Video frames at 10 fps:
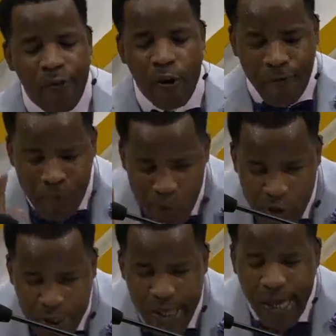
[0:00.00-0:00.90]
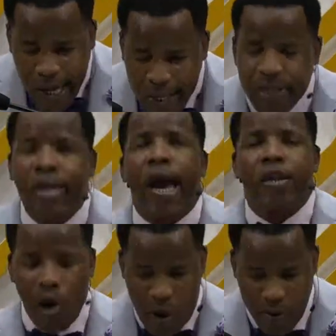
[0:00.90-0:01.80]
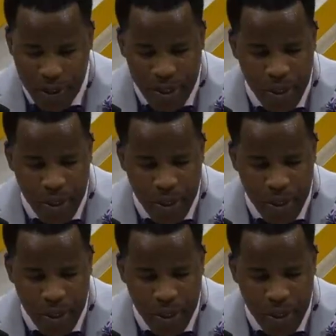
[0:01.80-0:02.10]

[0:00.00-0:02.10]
of purity inside out.